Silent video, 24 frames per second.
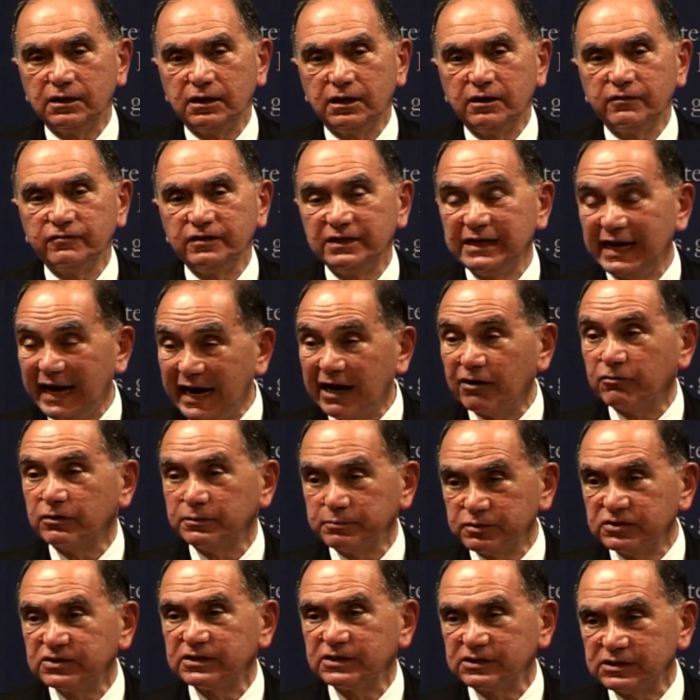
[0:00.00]
of an
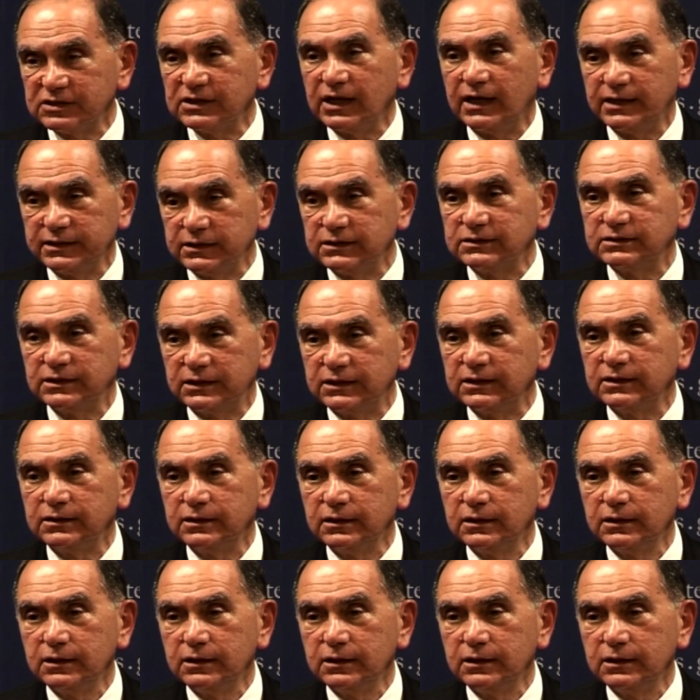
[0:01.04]
Arab society.